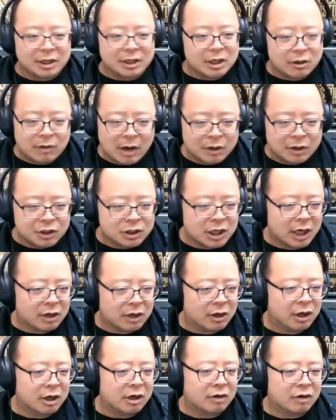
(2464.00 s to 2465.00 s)
Crouching
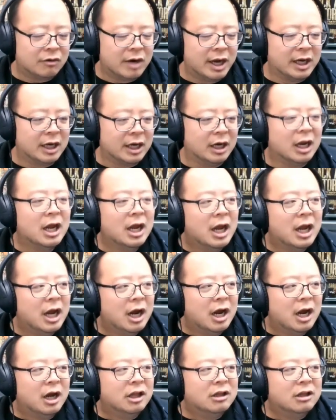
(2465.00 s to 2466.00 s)
Tiger, Hidden Dragon,
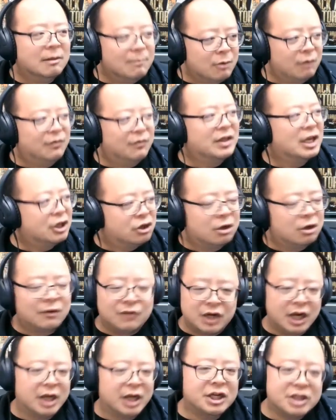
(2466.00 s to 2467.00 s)
the movie that should
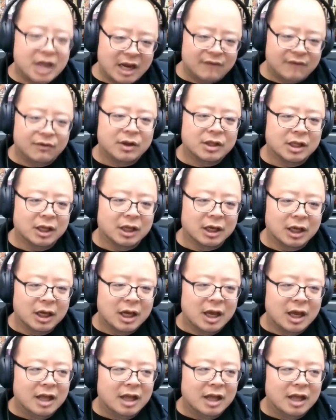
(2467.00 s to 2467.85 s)
have changed everything.